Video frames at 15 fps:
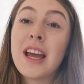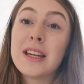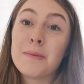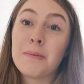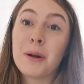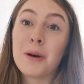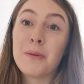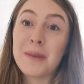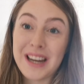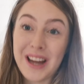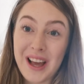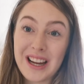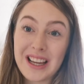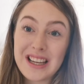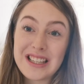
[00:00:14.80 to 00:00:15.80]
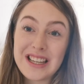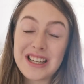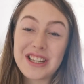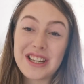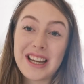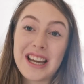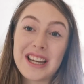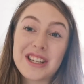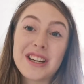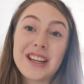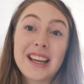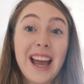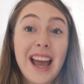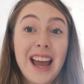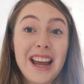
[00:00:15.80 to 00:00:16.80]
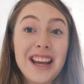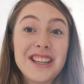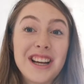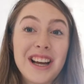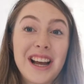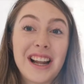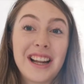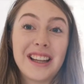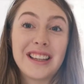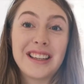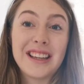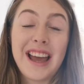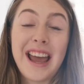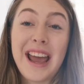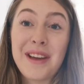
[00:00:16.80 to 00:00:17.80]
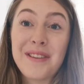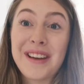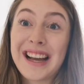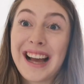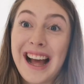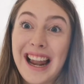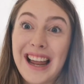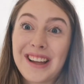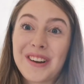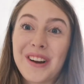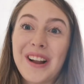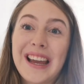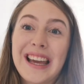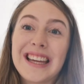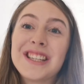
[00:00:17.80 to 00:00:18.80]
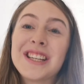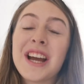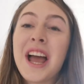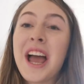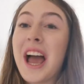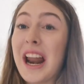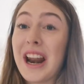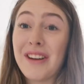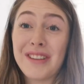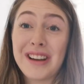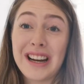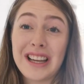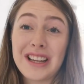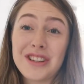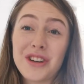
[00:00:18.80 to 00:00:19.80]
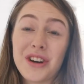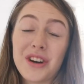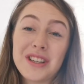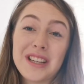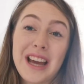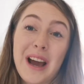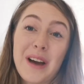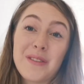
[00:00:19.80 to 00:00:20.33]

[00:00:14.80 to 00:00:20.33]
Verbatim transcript: diploma in early years education and care at Carlisle College, and I really enjoyed it.